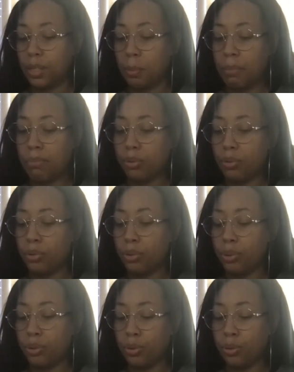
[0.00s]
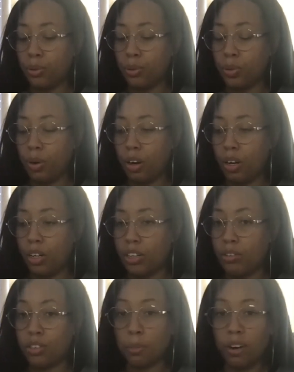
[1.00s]
people who are
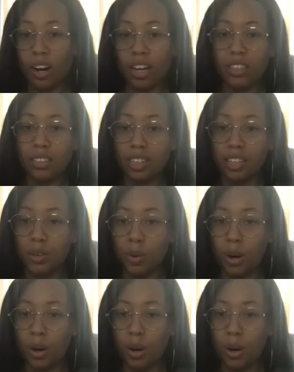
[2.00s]
either surprised that you